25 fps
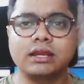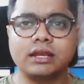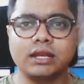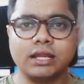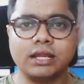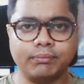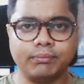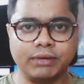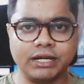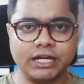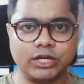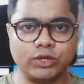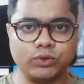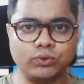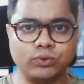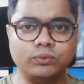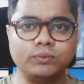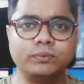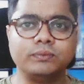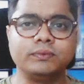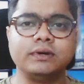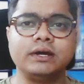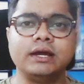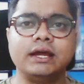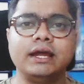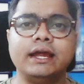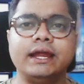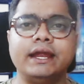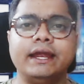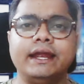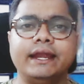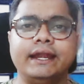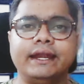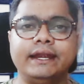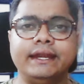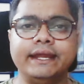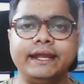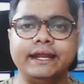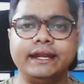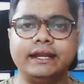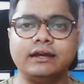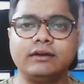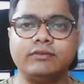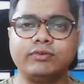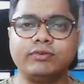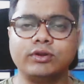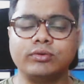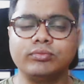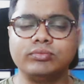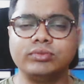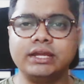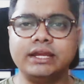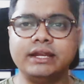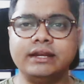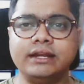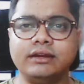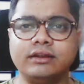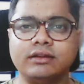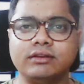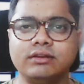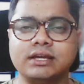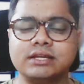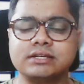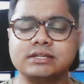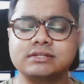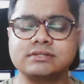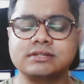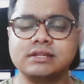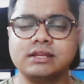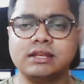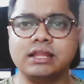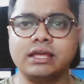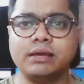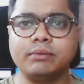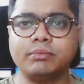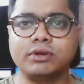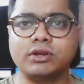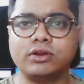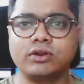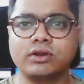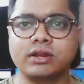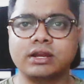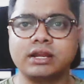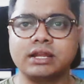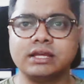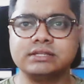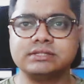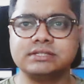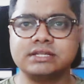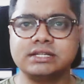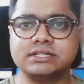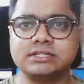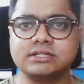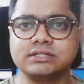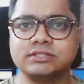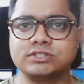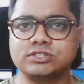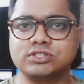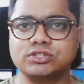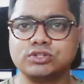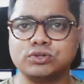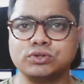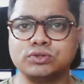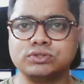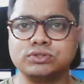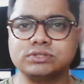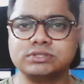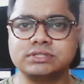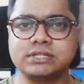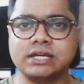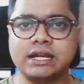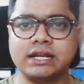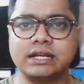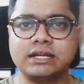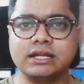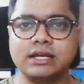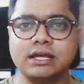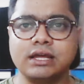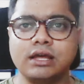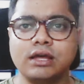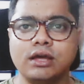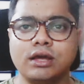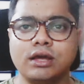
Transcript: Number 2, data from the International Labour Organization shows that